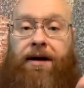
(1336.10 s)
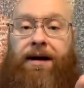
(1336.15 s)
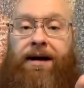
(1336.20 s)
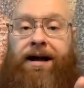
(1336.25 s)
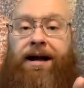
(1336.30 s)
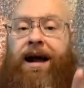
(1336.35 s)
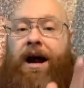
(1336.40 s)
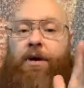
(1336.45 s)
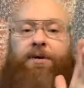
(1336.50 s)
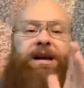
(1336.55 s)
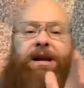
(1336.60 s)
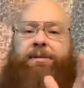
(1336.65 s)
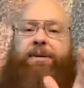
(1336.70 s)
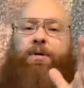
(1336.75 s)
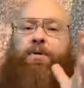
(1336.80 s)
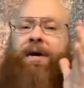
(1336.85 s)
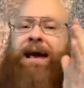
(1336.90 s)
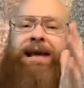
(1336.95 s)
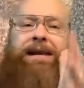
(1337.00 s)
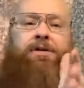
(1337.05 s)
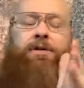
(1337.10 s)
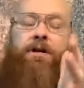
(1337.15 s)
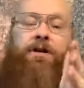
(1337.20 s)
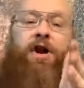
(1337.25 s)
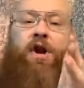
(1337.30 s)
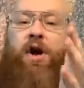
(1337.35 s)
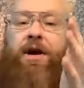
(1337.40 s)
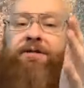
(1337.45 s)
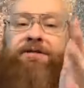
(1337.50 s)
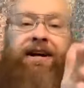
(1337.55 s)
Are we going to be radical
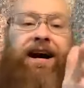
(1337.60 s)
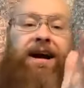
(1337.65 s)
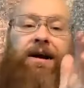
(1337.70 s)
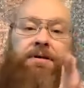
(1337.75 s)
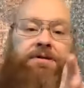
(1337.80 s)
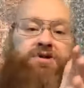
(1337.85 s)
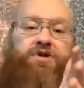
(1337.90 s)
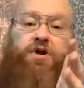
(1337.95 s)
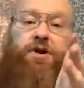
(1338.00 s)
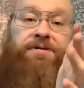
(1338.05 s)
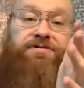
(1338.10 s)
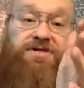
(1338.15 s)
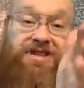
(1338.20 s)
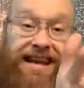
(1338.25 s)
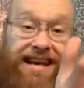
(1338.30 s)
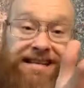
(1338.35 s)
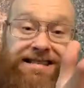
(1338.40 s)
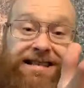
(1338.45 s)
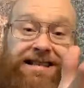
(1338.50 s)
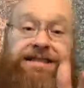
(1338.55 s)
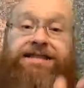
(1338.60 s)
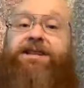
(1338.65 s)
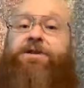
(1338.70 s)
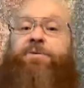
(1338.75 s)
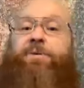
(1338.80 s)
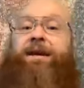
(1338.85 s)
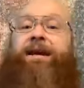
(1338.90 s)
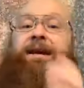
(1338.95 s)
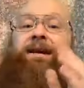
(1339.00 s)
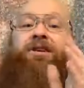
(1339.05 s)
and on fire and serve Jesus? Are we
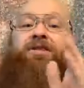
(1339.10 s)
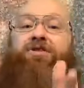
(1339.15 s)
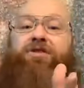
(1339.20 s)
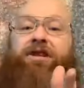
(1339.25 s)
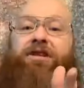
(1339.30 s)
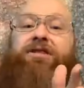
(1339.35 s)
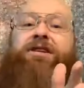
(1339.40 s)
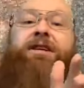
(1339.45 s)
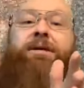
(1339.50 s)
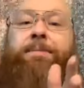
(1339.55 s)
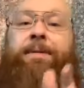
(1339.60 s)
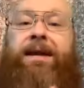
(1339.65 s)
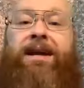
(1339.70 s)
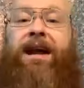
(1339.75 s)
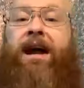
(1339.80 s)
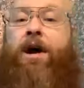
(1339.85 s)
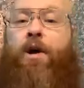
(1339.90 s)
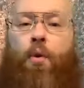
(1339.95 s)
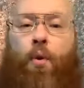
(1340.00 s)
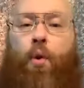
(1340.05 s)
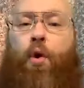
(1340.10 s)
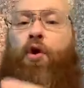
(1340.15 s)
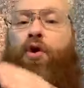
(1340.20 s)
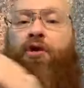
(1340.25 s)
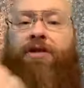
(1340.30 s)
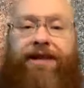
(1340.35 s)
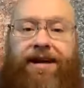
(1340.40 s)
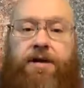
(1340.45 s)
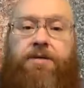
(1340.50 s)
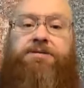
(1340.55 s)
going to continue to be
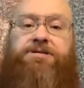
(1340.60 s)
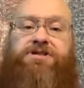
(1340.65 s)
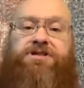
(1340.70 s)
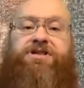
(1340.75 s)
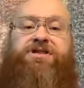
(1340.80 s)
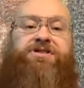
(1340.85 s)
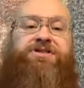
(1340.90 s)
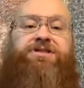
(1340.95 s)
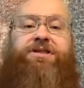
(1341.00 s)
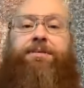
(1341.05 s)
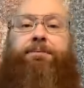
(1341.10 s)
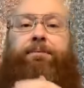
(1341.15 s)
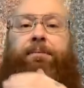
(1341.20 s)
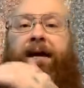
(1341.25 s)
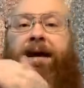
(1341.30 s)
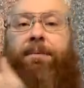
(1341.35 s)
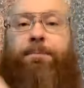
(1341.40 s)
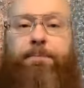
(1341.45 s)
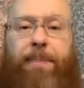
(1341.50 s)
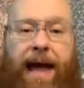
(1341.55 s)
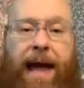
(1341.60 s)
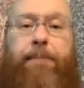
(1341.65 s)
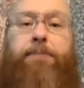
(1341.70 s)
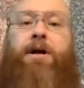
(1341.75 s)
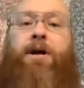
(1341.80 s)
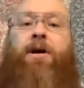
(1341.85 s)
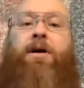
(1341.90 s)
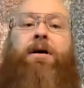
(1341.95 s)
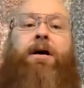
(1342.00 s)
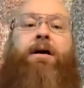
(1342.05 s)
worldly Christians in, in
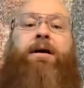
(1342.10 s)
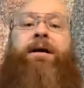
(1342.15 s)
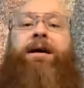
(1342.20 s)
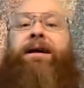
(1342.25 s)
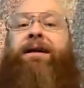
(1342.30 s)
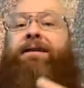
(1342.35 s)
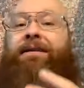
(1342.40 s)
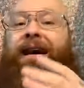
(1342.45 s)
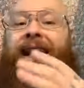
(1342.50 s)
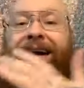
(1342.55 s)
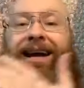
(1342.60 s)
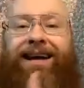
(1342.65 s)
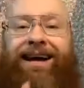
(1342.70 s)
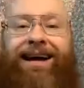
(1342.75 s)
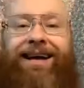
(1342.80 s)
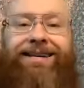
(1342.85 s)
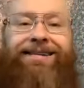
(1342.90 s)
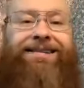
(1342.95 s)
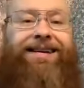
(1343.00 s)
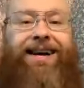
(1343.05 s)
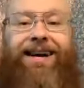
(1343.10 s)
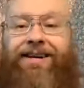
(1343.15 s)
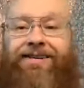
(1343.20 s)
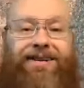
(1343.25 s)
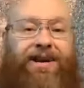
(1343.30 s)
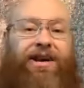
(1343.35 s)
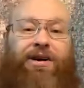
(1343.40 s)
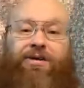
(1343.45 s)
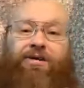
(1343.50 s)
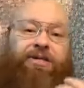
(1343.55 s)
Babylon and, and uh,
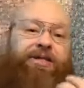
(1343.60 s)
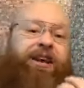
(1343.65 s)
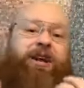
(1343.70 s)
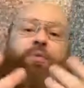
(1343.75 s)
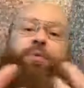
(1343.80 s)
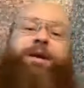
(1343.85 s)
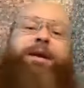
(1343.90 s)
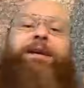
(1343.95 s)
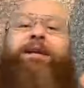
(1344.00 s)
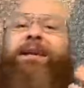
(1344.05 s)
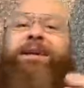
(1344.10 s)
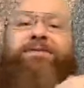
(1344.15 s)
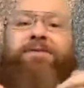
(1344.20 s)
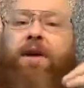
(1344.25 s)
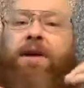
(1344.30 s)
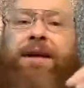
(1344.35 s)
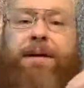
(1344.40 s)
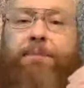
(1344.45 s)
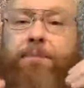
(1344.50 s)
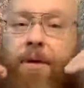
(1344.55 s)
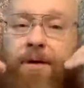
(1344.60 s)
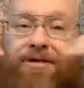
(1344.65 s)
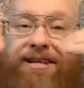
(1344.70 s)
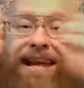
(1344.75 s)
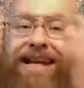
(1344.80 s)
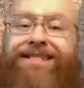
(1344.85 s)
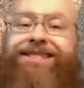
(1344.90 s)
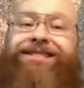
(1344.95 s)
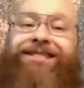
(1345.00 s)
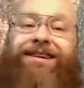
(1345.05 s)
you know, think we can live on
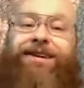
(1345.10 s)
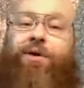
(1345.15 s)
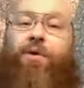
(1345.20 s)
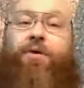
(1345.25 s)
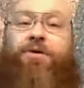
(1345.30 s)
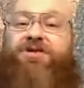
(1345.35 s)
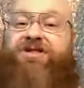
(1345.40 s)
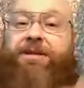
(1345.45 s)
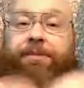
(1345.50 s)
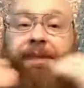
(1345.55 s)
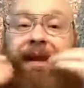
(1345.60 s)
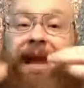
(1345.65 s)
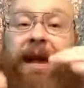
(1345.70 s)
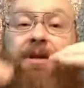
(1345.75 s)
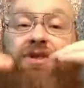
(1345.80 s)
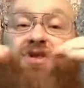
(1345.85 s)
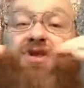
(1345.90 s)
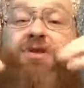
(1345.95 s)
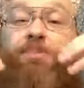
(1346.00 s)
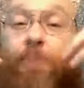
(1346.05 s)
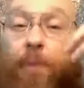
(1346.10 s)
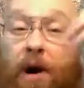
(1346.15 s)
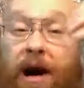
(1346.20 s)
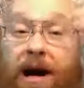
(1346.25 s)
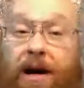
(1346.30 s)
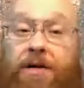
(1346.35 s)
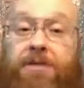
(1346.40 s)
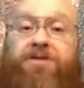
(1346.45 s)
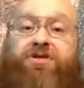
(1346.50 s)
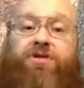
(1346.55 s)
impartation or somebody else's
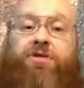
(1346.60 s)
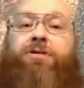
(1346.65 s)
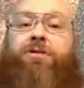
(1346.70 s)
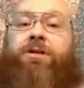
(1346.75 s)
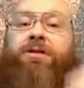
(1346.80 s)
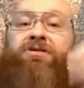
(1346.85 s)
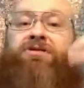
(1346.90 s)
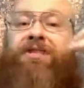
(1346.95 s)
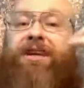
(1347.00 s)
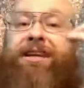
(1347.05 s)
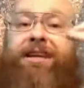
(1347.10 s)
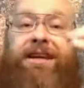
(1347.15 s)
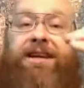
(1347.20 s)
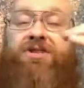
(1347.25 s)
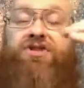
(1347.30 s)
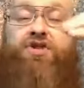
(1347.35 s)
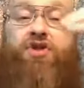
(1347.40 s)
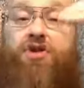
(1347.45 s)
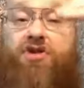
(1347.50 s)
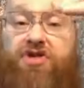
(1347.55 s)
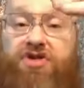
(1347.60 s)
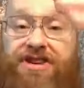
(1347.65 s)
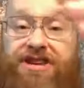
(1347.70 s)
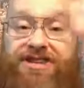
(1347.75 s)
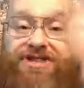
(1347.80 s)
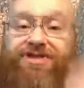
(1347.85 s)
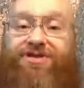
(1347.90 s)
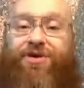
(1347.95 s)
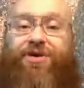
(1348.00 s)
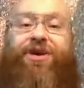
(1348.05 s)
prayers or attending churches or